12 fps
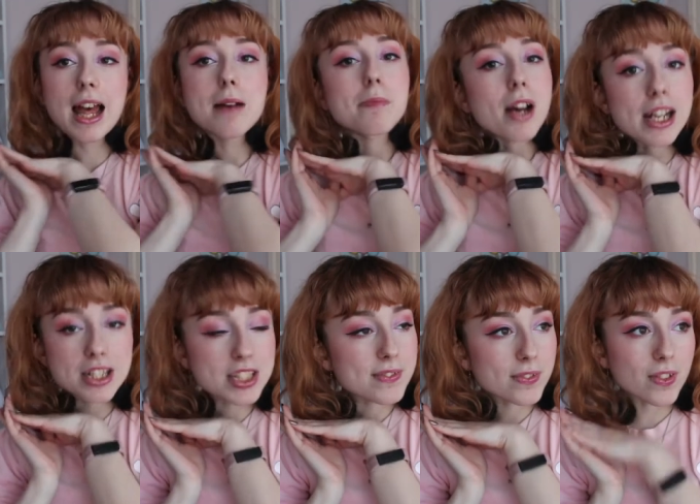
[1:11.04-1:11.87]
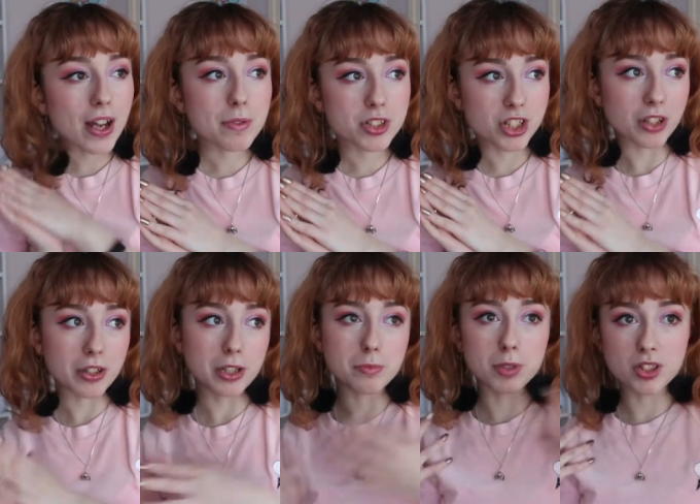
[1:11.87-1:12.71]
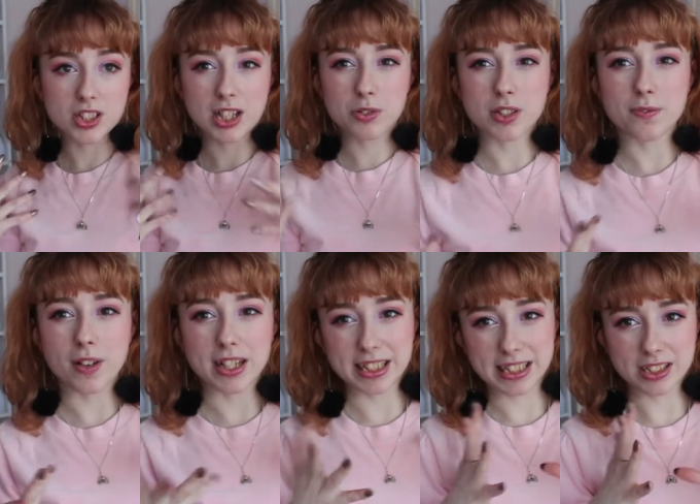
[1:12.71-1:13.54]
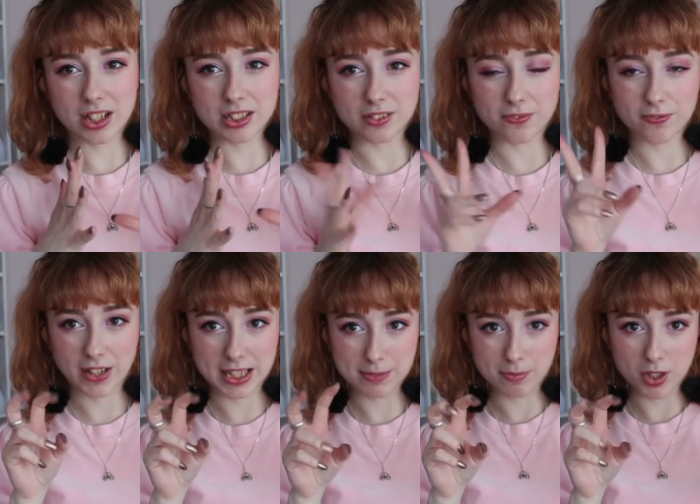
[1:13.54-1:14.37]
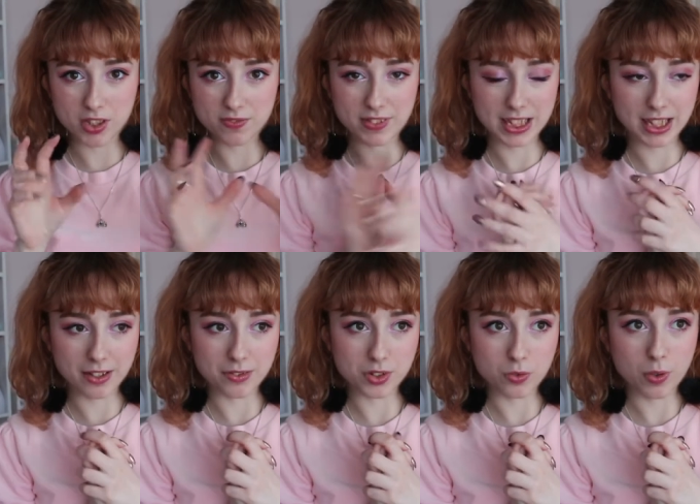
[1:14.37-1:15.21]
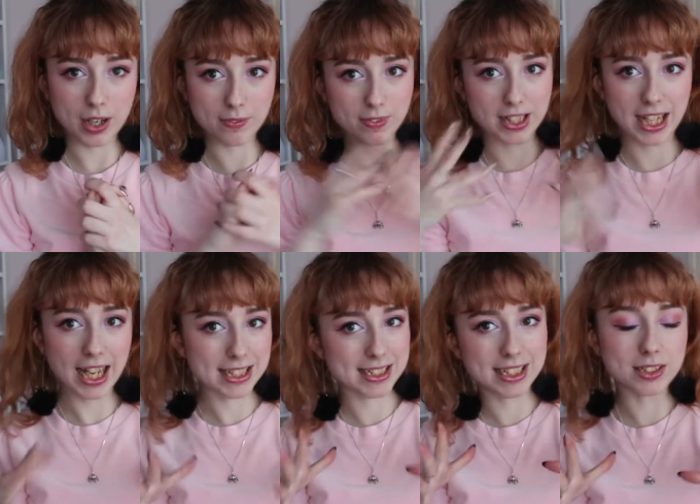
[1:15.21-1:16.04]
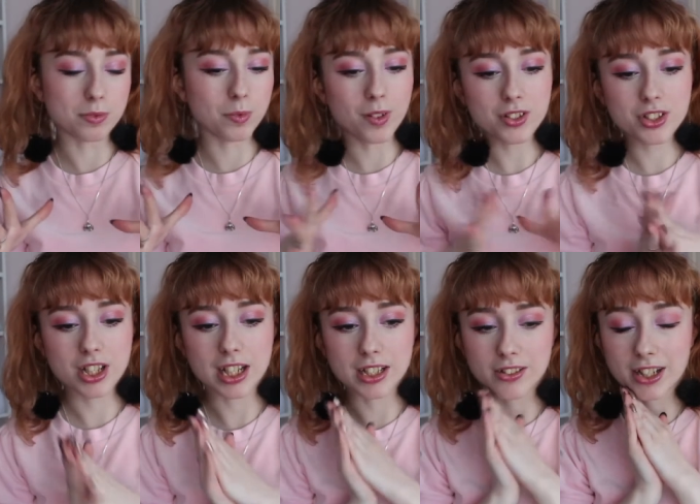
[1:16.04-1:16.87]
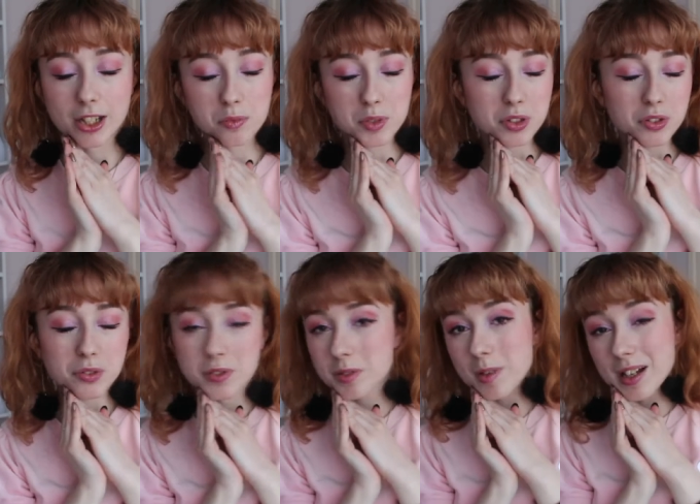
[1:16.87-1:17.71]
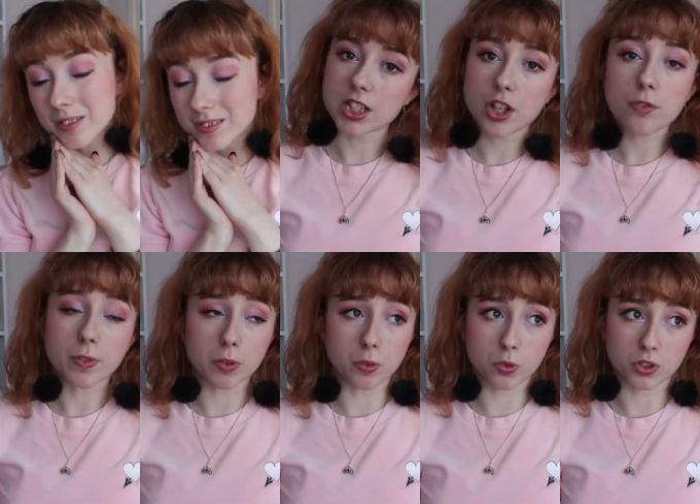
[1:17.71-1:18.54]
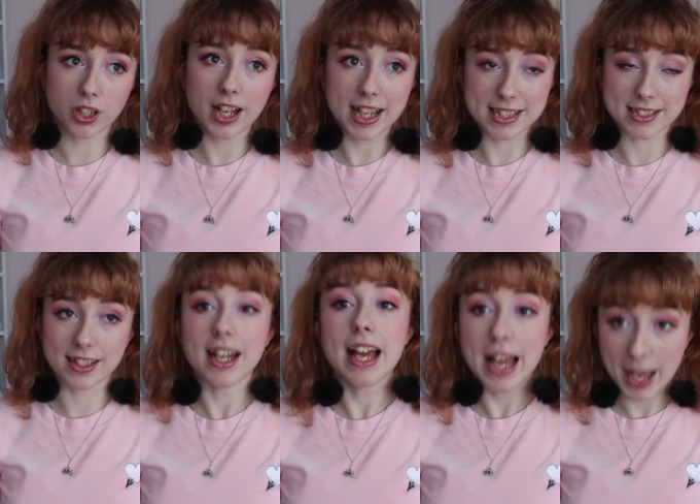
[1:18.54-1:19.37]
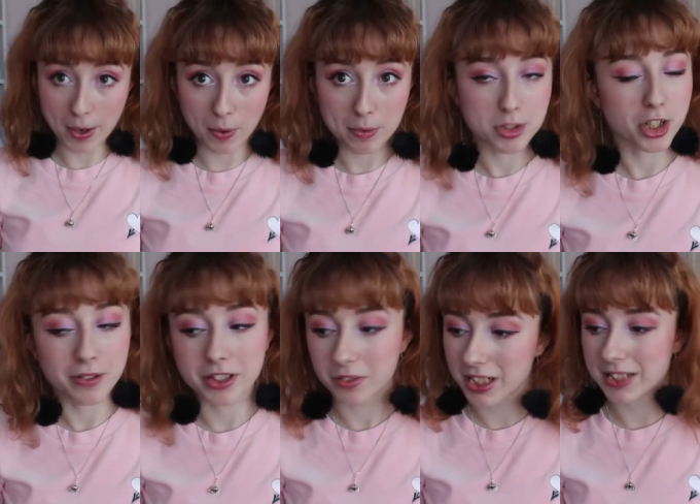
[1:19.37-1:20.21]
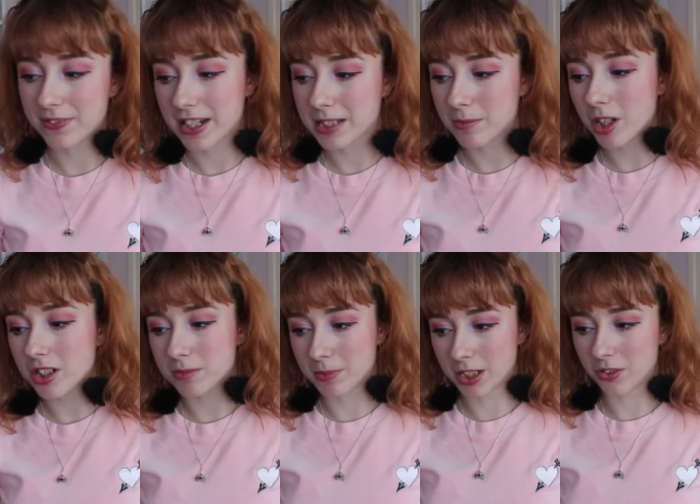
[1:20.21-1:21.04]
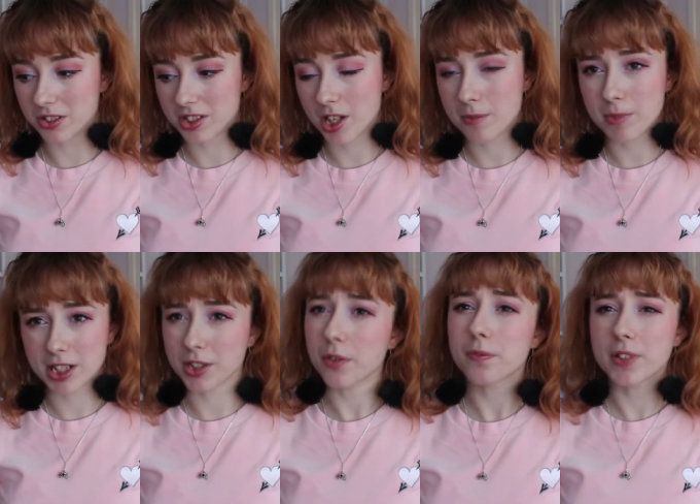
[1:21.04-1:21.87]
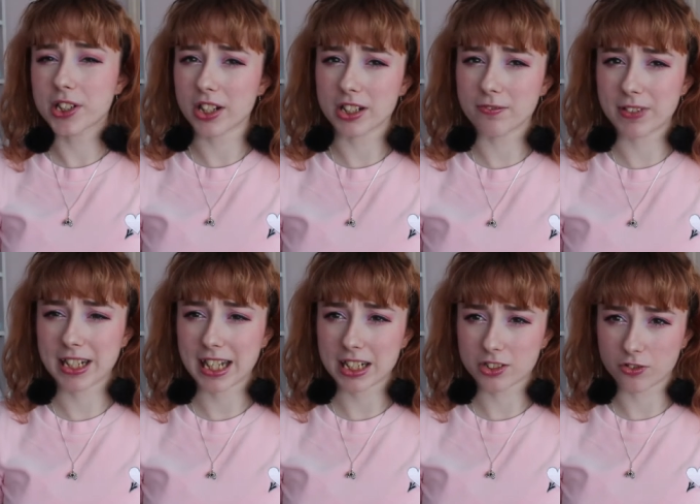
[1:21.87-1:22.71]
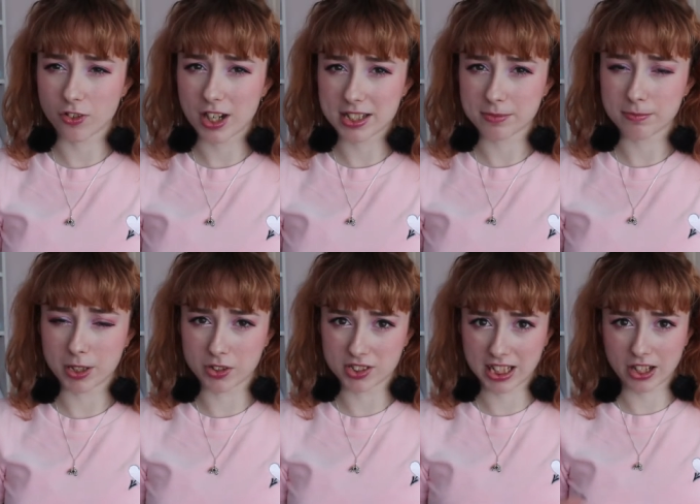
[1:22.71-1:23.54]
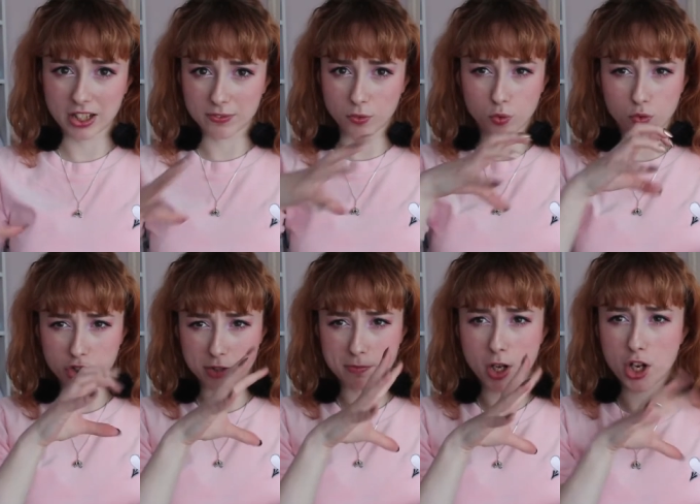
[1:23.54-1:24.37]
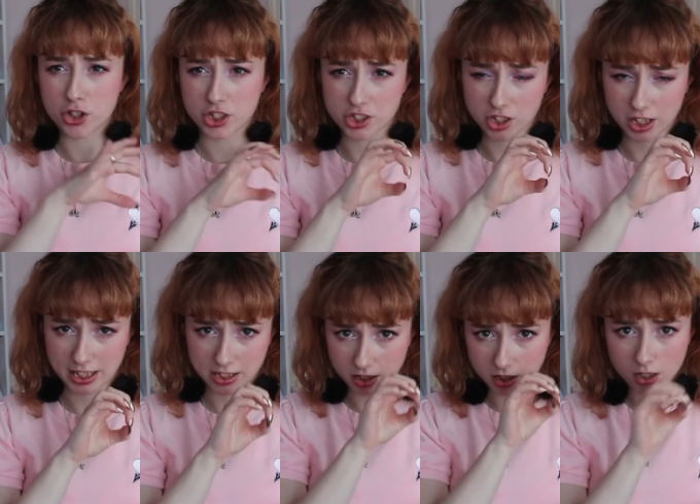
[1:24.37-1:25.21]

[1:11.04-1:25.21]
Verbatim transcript: But I just thought I would show you because I also find these kind of face mask videos quite relaxing to watch and I hope you do as well. There's no real order as to how I'm showing you these face masks because um, I don't think I can recategorise them because they kind of all just merge into like